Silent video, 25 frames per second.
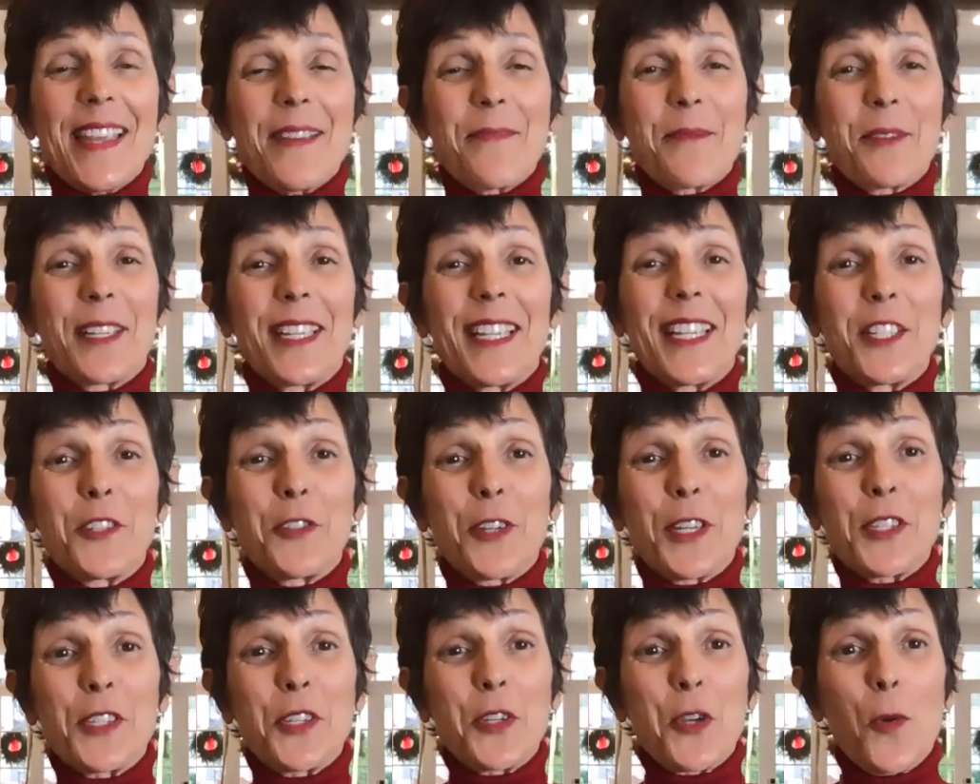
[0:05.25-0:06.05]
I'm going to
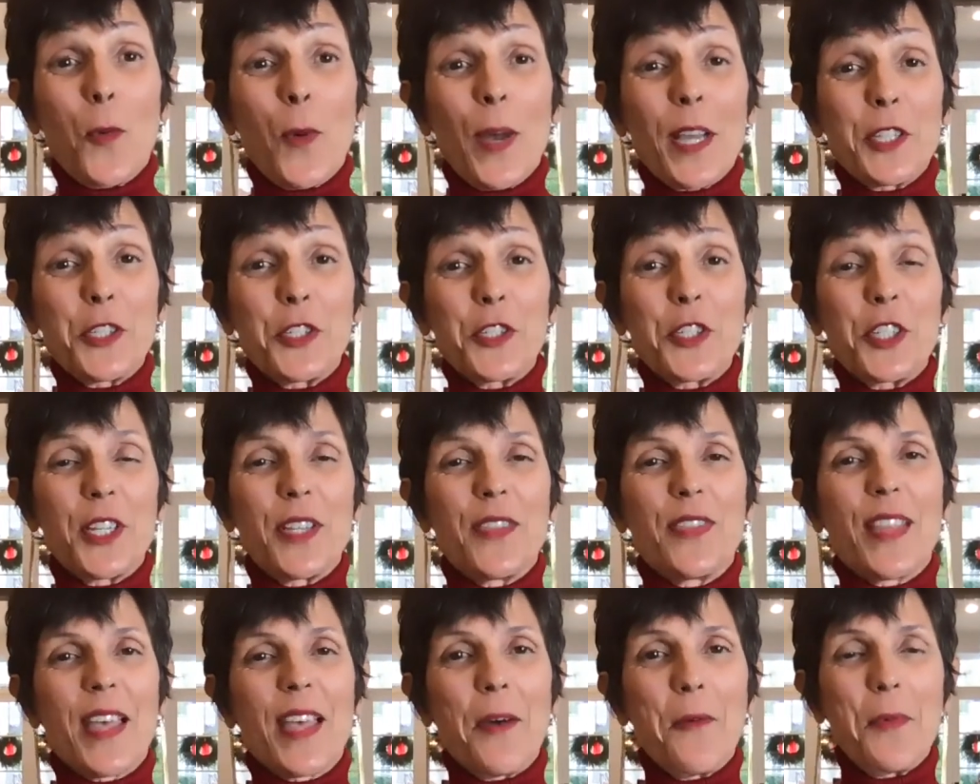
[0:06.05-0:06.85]
address a
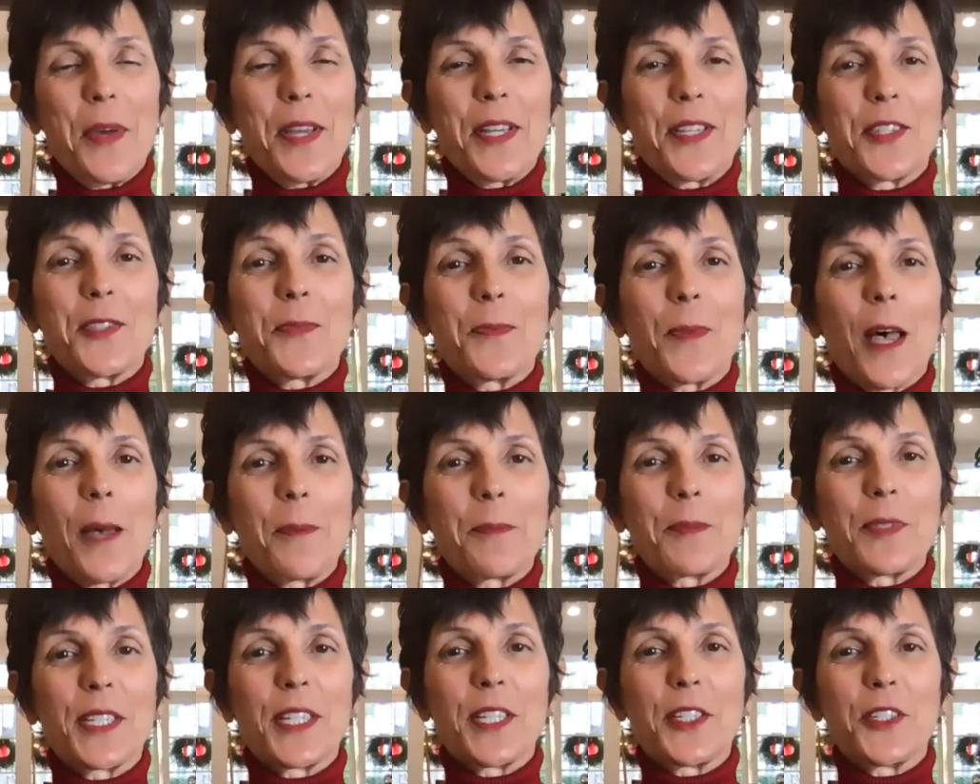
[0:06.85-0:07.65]
question that was
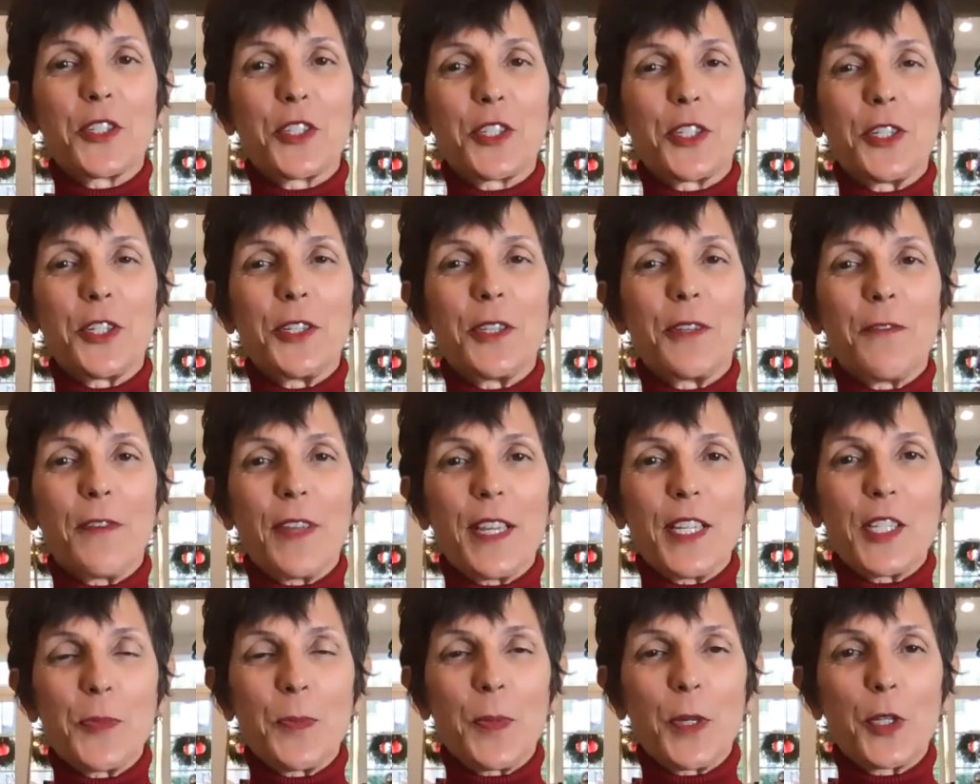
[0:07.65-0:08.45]
popped into the
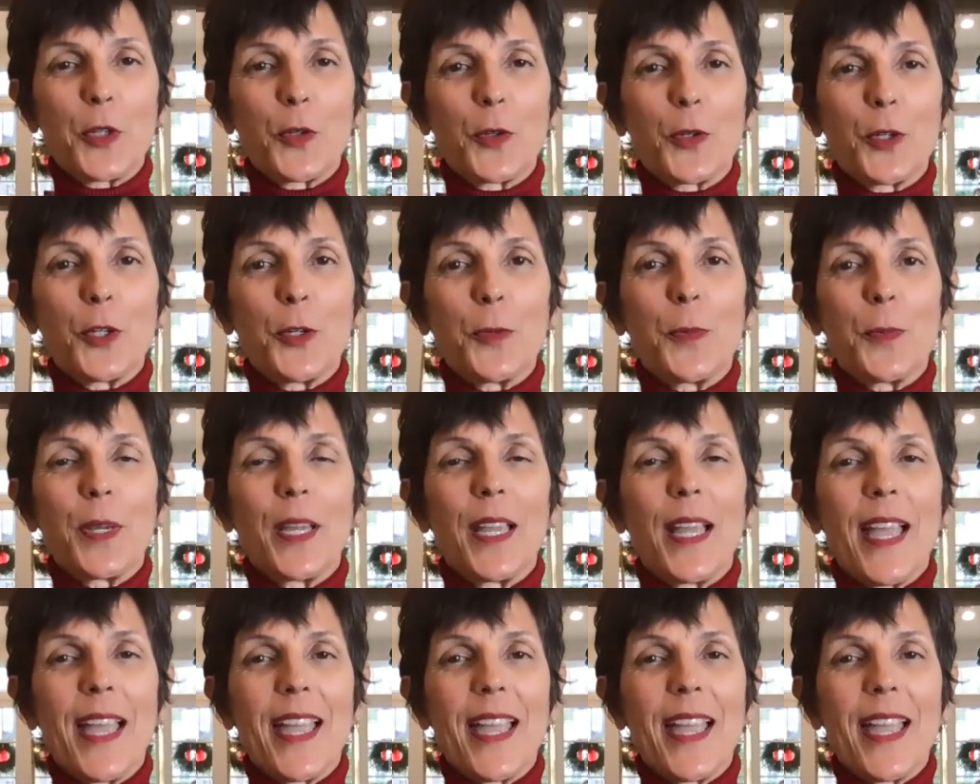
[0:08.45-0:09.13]
Facebook group,